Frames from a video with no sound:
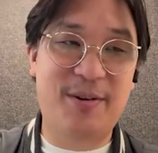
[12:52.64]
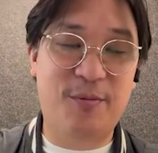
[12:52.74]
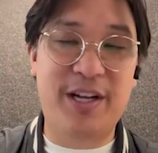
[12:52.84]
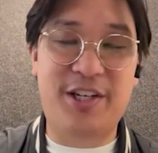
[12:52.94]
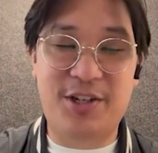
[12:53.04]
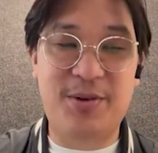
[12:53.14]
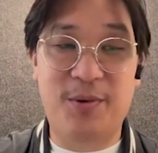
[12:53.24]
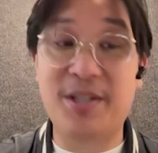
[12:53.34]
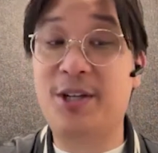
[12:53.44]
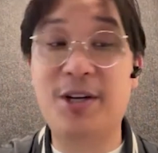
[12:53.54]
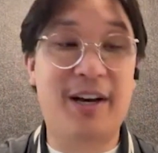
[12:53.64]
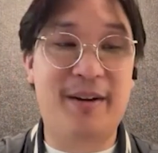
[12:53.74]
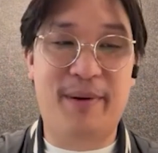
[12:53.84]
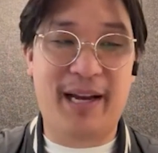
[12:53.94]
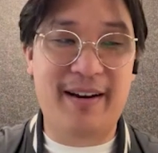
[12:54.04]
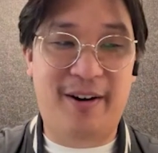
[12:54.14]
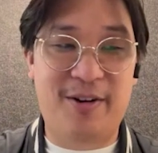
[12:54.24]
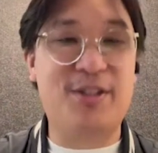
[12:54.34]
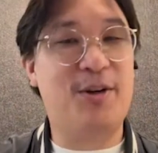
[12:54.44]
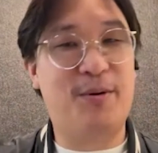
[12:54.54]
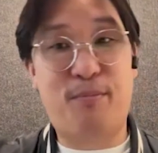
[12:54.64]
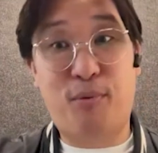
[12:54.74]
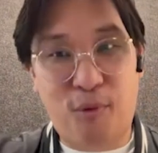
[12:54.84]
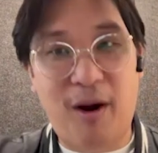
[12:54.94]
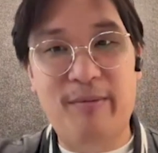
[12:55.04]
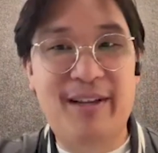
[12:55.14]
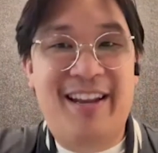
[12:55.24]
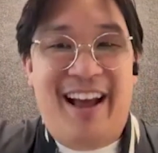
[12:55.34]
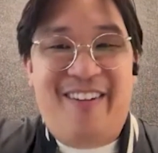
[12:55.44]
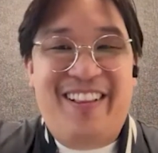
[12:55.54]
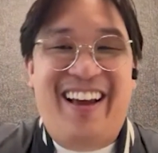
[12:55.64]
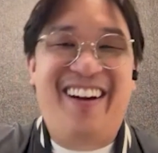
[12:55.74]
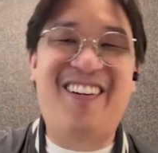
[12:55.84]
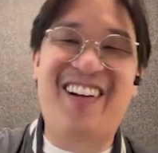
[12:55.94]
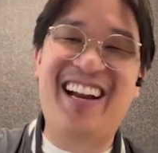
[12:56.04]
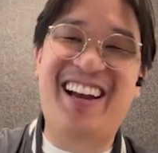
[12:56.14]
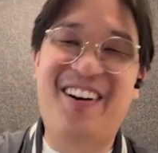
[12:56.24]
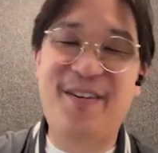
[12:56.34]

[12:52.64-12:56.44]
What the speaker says: which was good, but also probably an outlier right now.